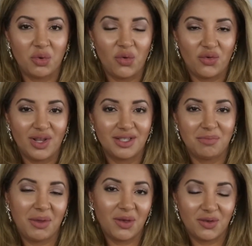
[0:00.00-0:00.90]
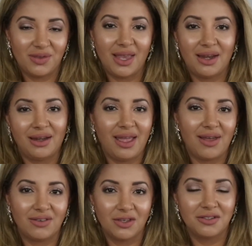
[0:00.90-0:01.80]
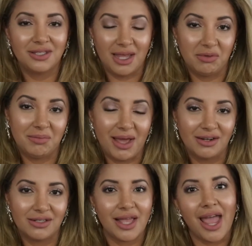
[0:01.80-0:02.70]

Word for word: boyfriends because they didn't have good table manners.